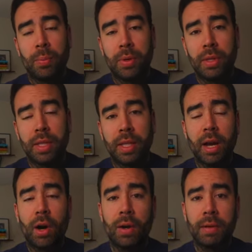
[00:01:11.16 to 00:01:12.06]
but they
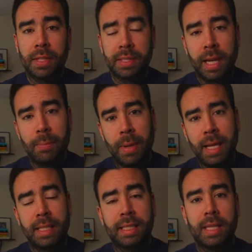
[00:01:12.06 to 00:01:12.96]
all have the same
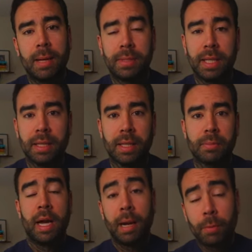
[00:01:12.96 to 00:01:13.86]
basic steps in them.
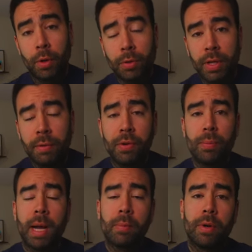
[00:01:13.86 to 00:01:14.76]
I'm going to give you
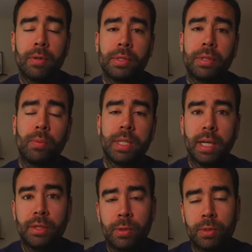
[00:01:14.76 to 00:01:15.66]
my approach, which I
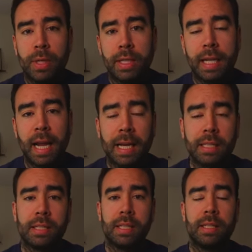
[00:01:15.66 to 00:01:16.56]
use with
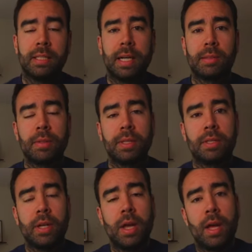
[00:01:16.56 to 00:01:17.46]
clients in design
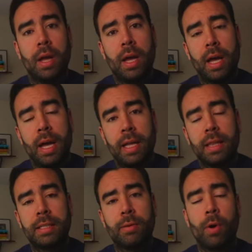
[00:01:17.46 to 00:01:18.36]
sprints, and
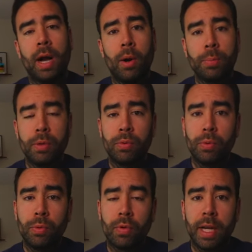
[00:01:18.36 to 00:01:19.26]
this will help you
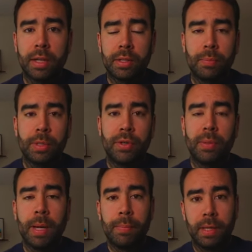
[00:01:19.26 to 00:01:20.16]
to create a customer journey
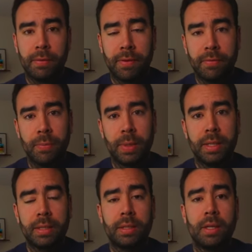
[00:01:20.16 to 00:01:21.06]
map in 15
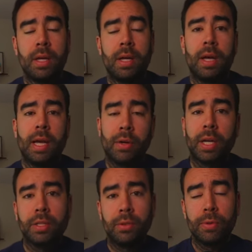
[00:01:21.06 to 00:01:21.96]
minutes. You
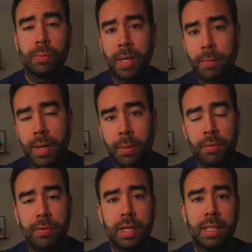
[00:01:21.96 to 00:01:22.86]
can use pen and paper
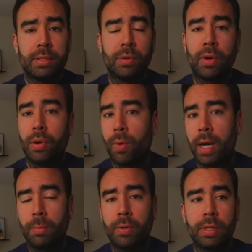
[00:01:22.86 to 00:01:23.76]
for this or a
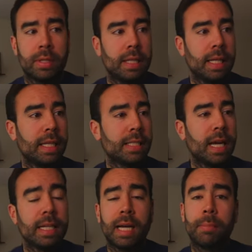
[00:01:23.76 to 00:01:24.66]
whiteboard. In this
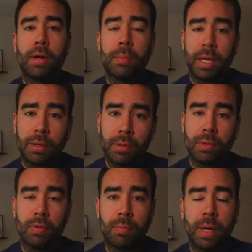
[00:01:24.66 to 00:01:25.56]
case, I'm gonna make use
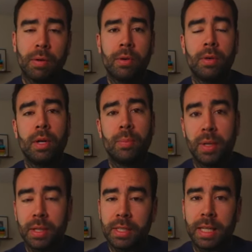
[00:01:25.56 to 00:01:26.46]
of Miro
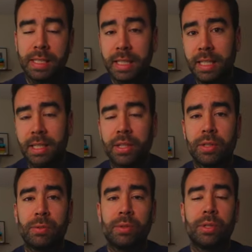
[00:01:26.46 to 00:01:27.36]
because then it's easier
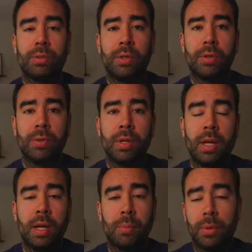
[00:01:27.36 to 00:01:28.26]
to show to you,
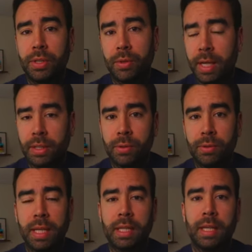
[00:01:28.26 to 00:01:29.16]
but you can
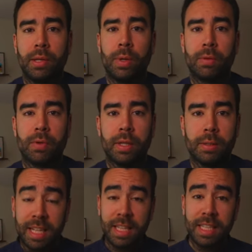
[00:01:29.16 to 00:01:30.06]
use anything you want for it.
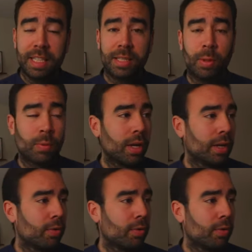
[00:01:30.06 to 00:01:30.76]
This is what we're gonna